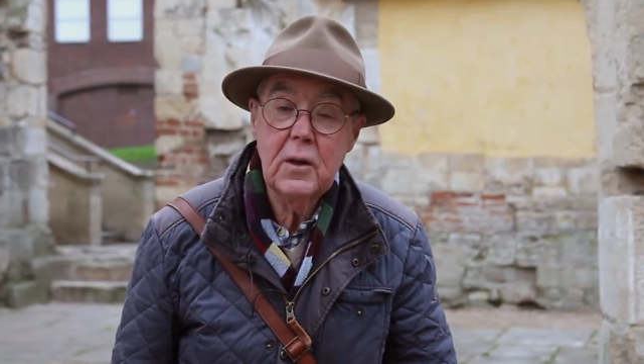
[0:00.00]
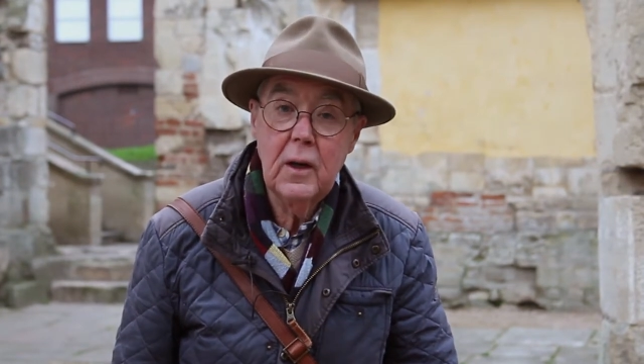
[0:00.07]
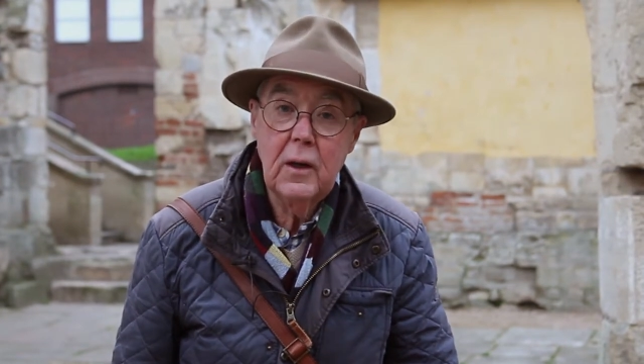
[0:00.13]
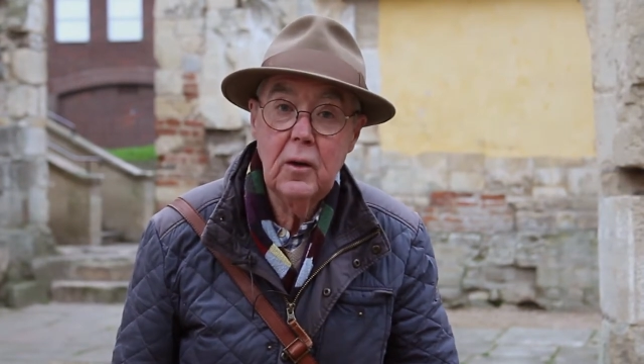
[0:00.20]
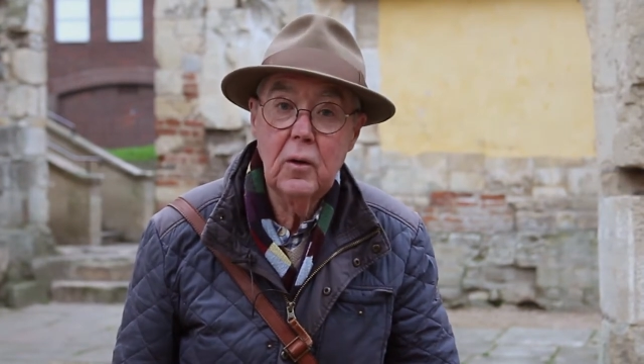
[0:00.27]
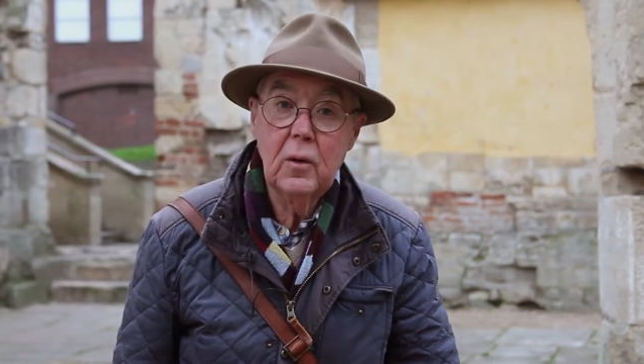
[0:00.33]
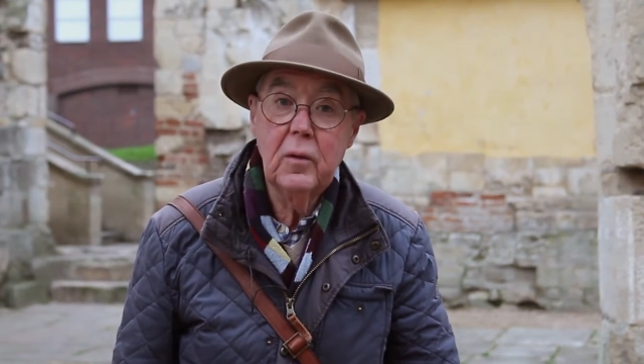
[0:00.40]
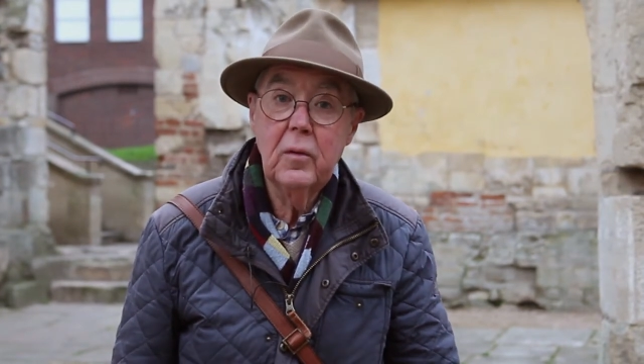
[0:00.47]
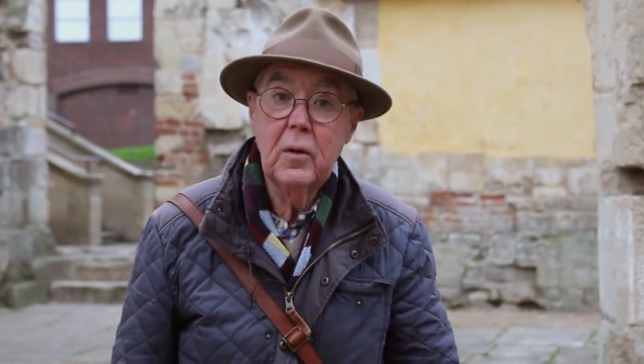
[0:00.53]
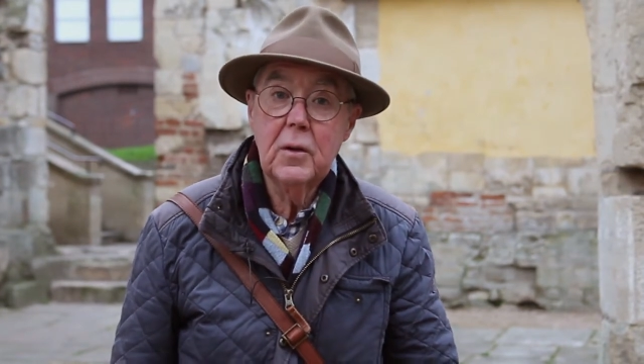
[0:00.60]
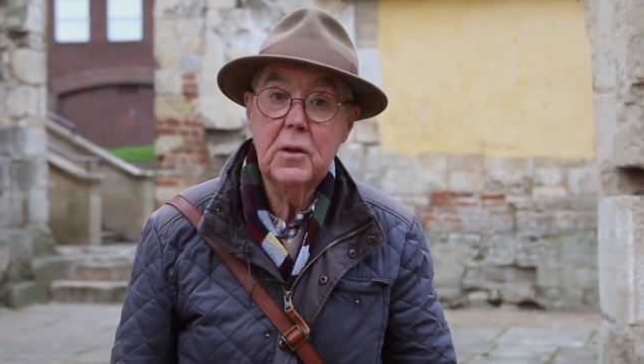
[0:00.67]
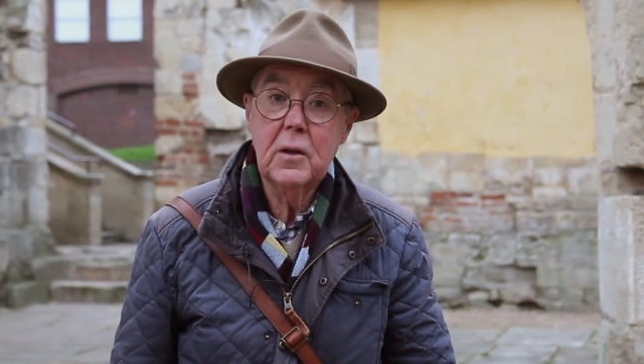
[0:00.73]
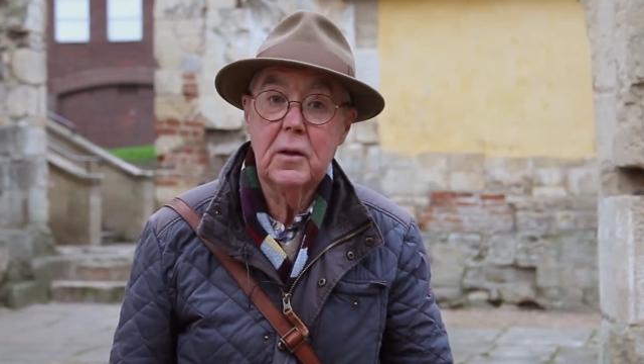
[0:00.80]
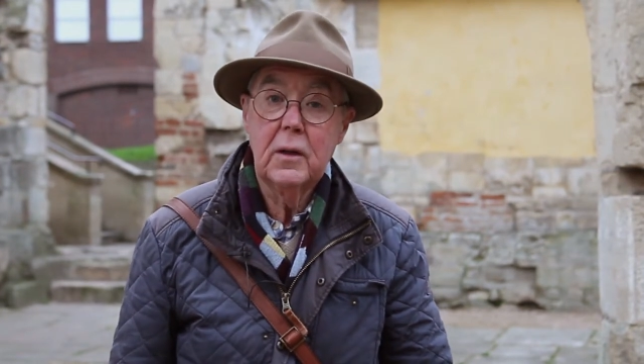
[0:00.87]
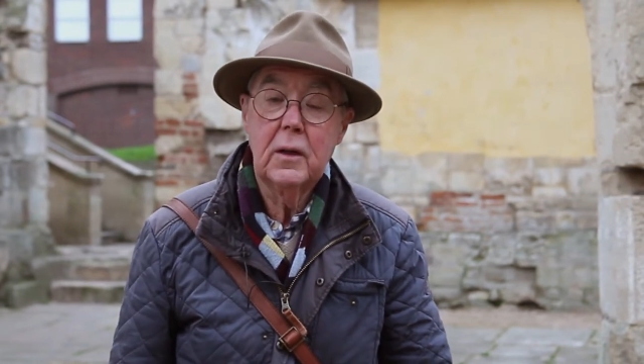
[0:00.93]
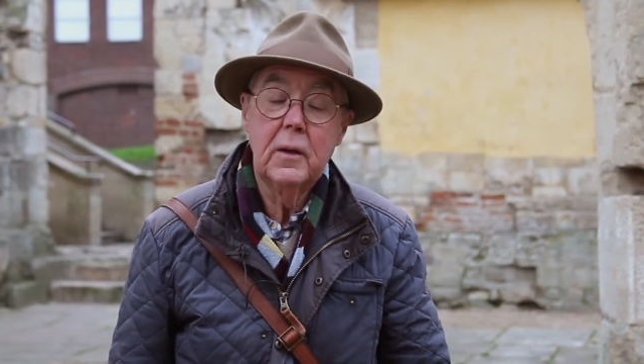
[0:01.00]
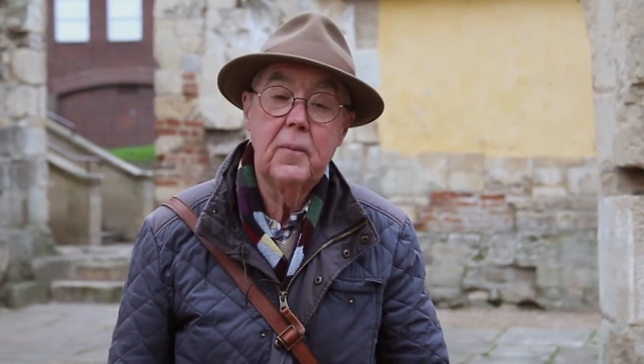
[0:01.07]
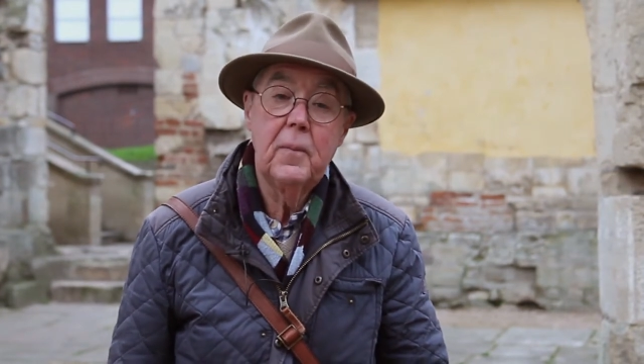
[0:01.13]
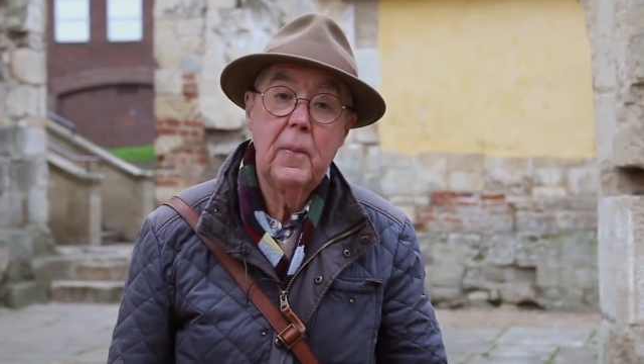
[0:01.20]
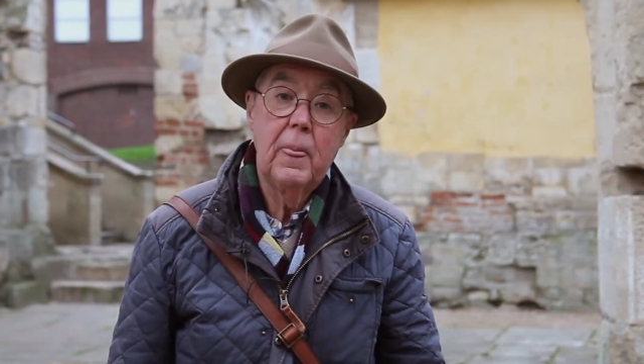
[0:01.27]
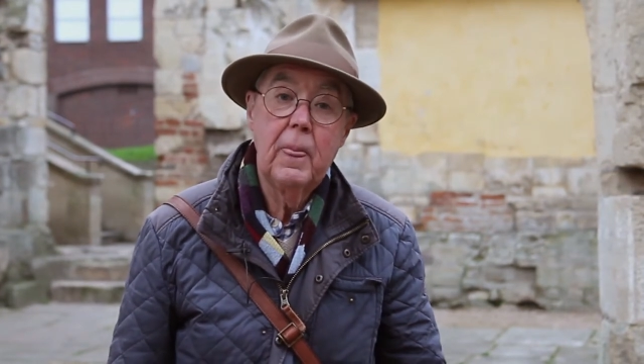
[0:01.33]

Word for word: State University.